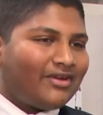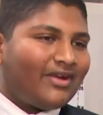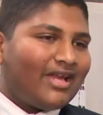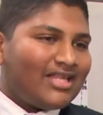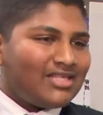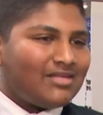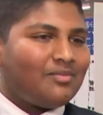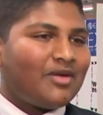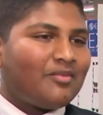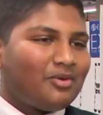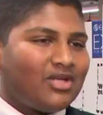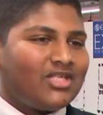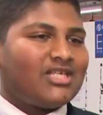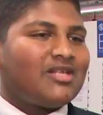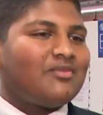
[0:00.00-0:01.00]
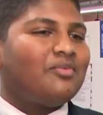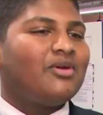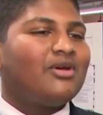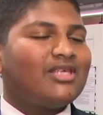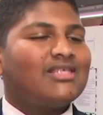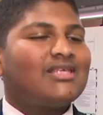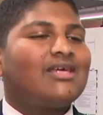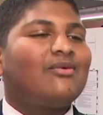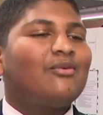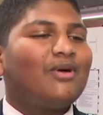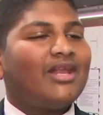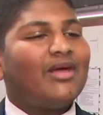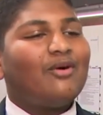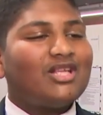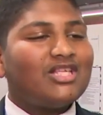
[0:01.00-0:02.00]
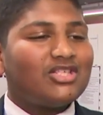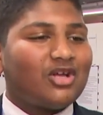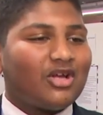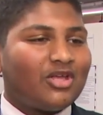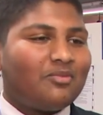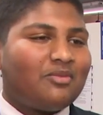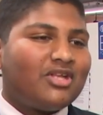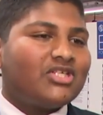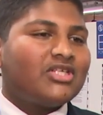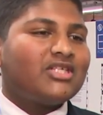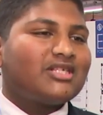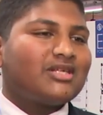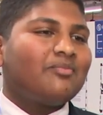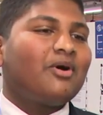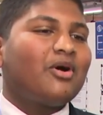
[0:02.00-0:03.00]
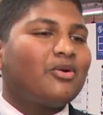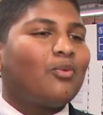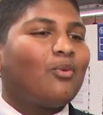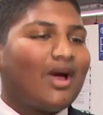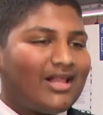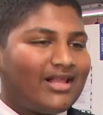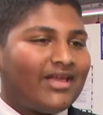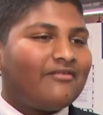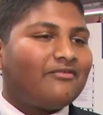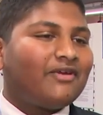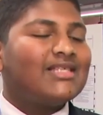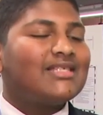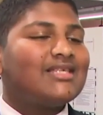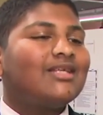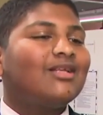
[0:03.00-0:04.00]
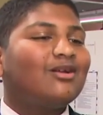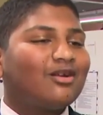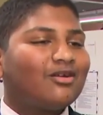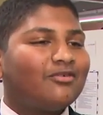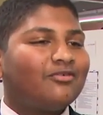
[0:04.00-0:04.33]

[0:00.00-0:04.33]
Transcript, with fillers: I created my project because when I watch documentaries about wildlife, I see a